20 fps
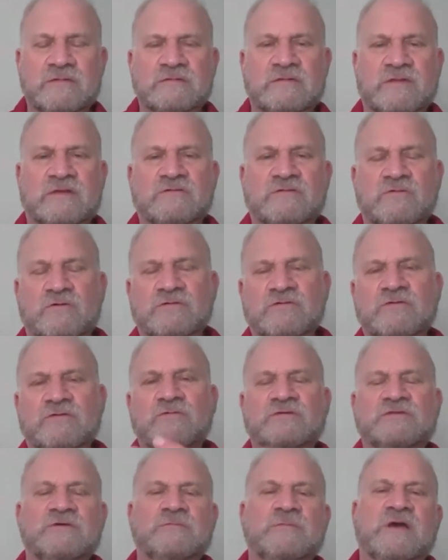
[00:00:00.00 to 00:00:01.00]
That's also a
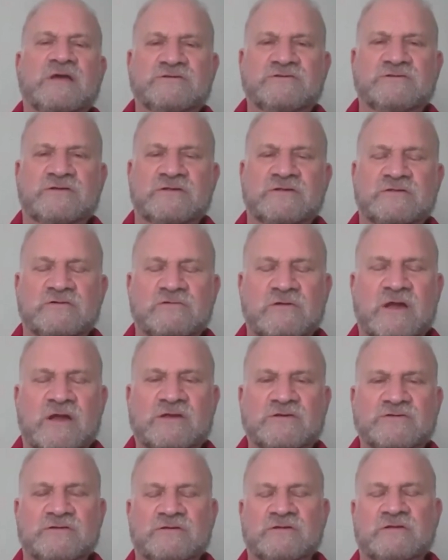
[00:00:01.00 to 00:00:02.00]
dimension, a
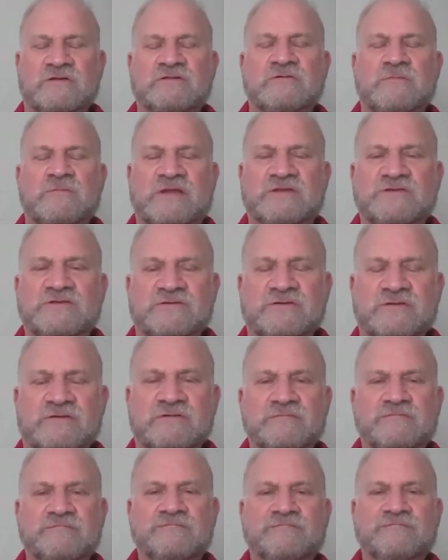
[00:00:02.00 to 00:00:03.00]
direction, a dimension
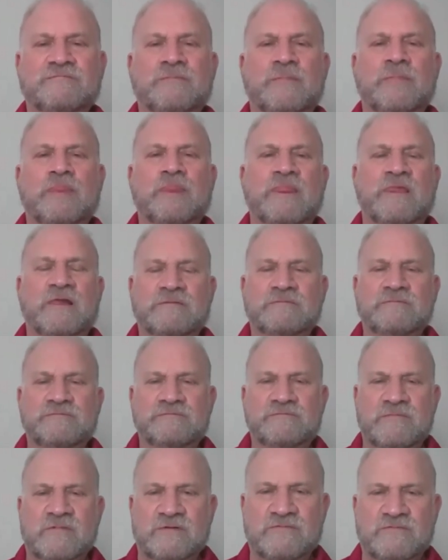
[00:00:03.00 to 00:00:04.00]

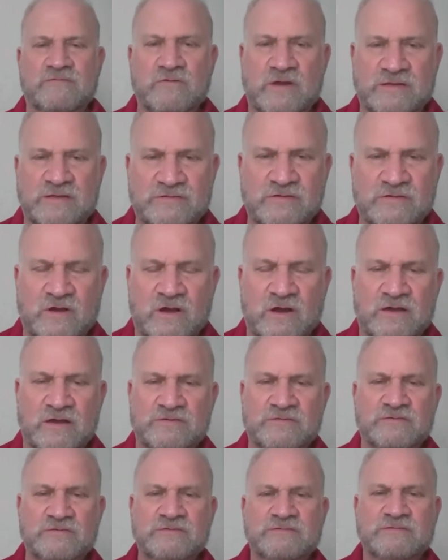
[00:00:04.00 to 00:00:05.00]
of great
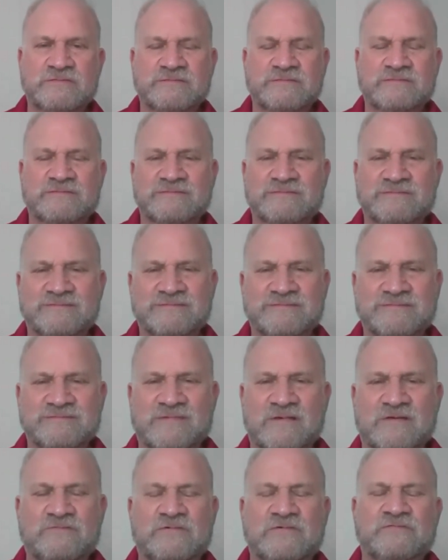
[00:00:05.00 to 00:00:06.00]
size,
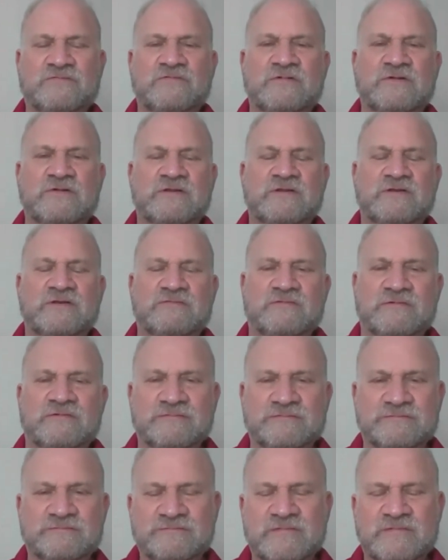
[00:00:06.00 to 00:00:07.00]
of infinite,
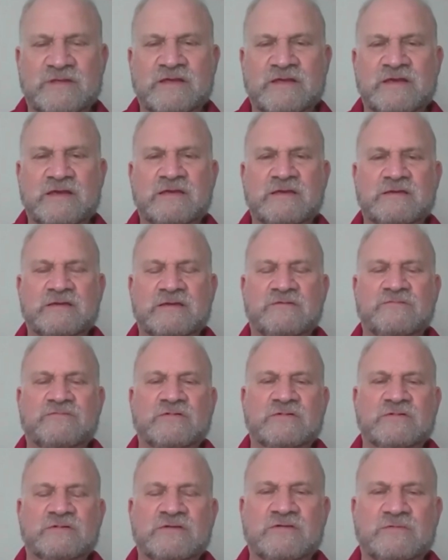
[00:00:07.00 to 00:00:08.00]
even
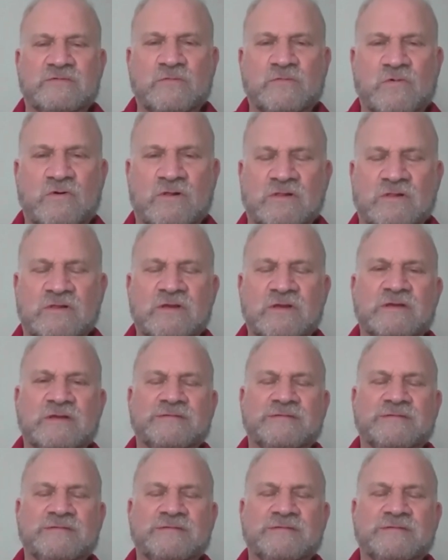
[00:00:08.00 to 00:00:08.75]
infinitely small.